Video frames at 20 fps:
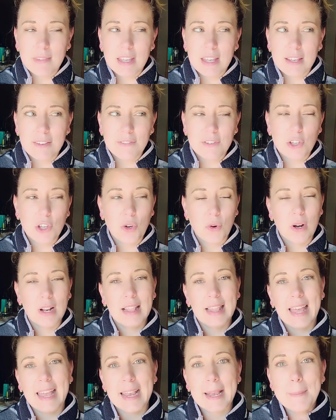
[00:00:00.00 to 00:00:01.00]
If you're
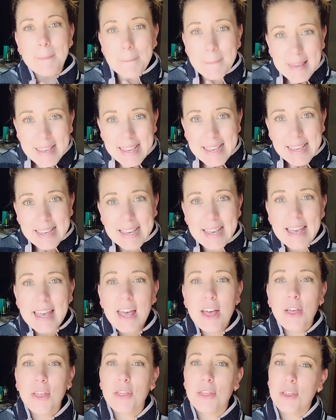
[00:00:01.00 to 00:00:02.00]
like me,
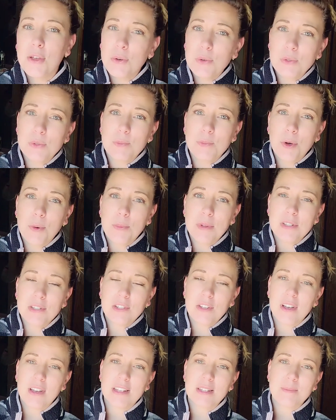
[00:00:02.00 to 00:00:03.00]
those moments
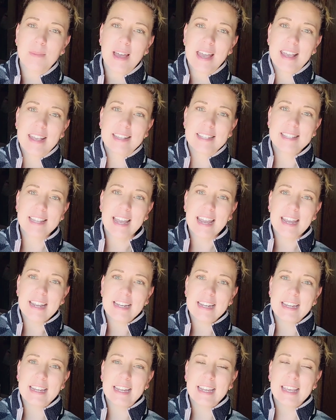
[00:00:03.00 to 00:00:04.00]
cause my
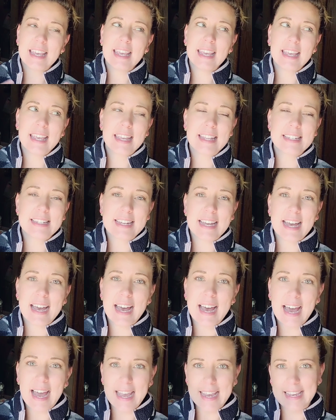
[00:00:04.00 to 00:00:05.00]
anxiety to kick into
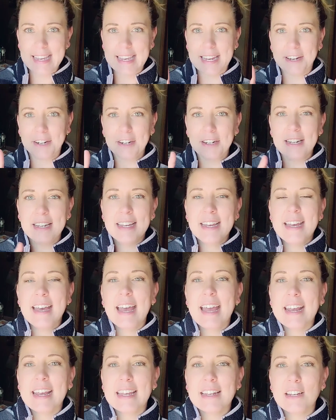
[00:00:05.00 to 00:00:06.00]
high gear.
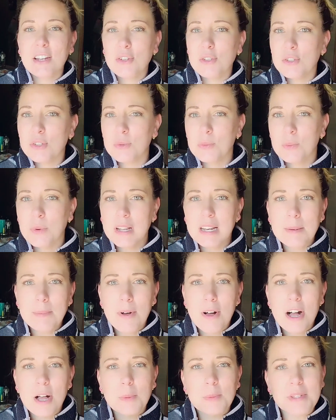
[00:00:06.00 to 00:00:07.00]
I get sweaty
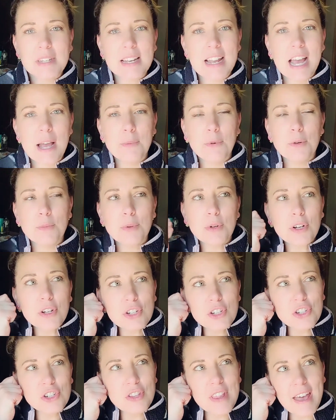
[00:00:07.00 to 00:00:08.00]
palms and I will
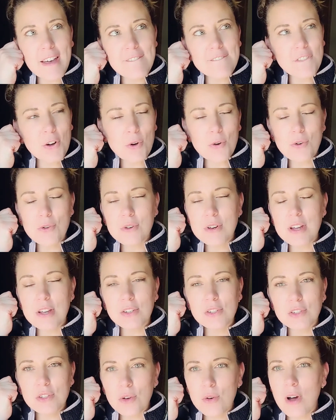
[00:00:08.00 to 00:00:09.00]
push that
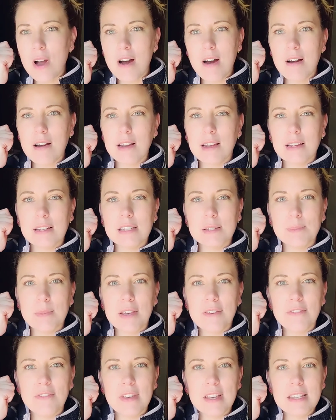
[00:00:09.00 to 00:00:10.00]
phone so hard against
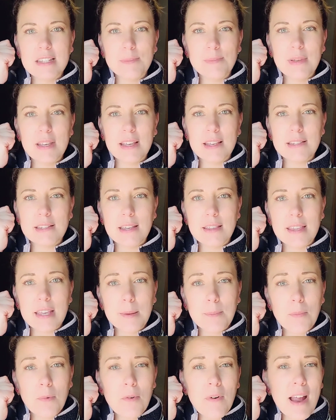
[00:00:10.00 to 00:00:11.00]
my face because I
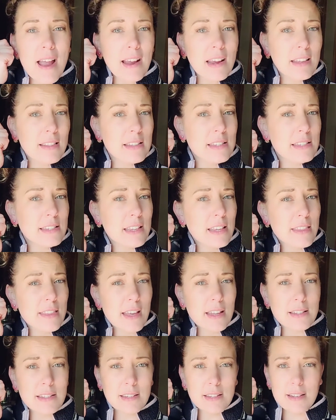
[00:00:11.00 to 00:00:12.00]
think miraculously
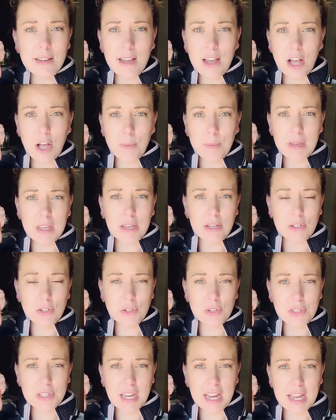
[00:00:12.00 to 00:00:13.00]
that's going to help me
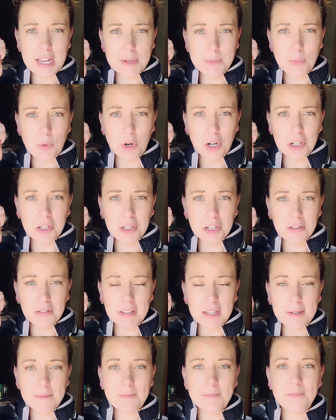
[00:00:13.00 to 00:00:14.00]
understand more
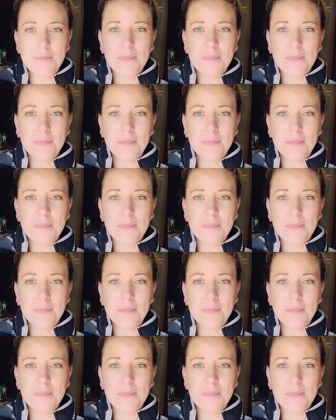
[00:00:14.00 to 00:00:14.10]
clearly.